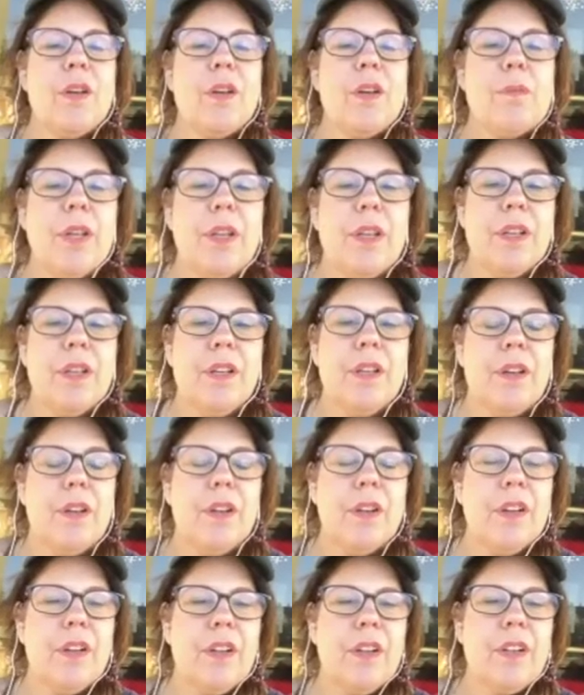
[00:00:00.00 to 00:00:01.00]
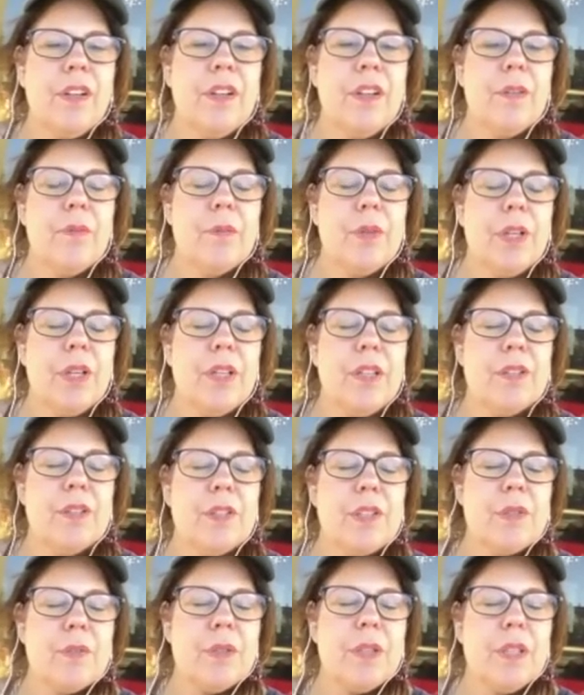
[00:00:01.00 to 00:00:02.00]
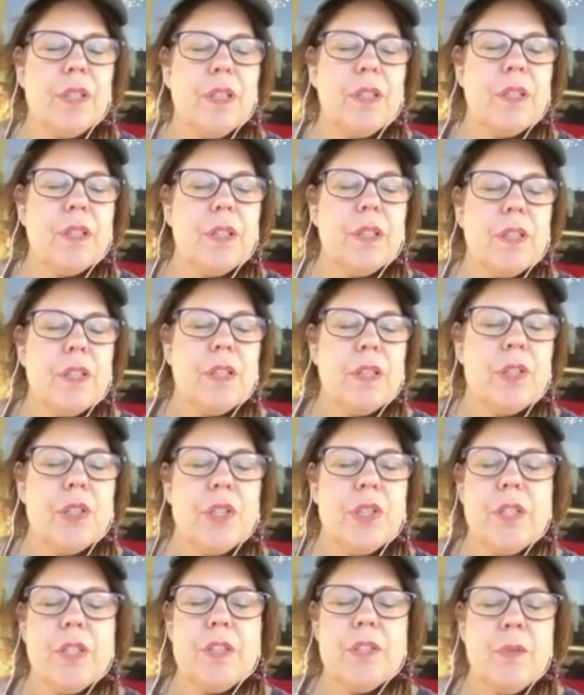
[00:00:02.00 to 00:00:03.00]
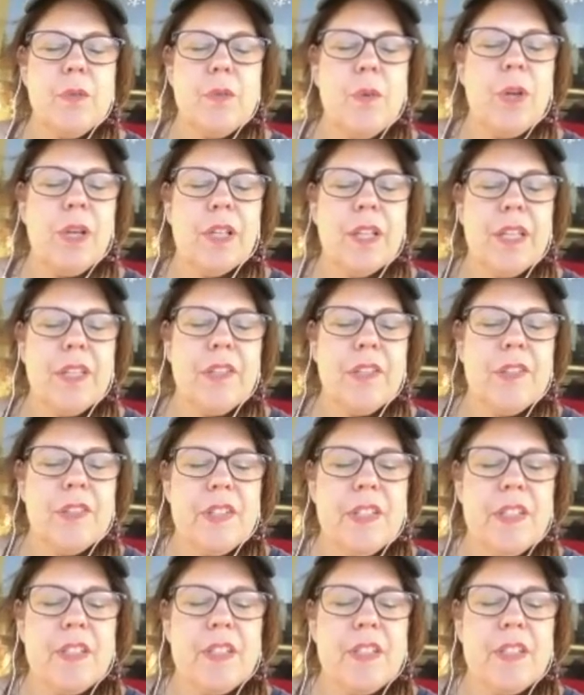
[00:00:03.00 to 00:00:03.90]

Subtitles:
I'm right here. I'm right here, sweetie. She doesn't want kisses?